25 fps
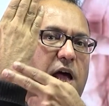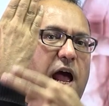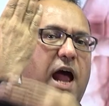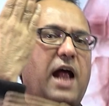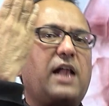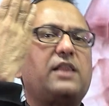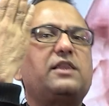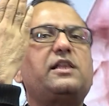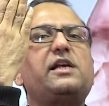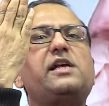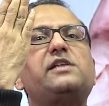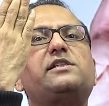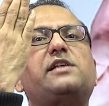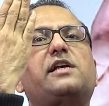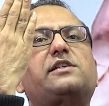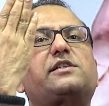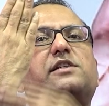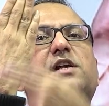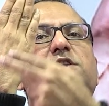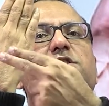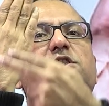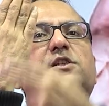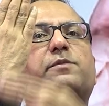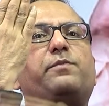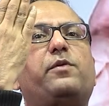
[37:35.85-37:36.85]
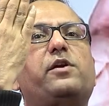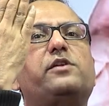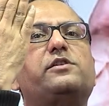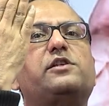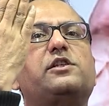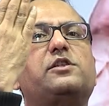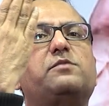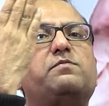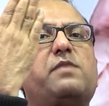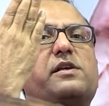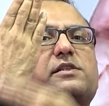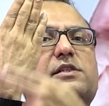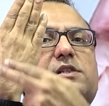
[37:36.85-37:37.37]
And these extensor
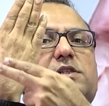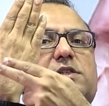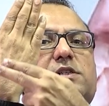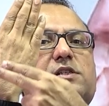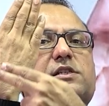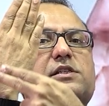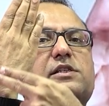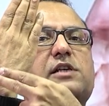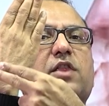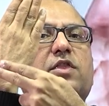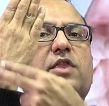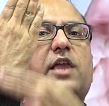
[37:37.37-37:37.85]
pollicis muscles,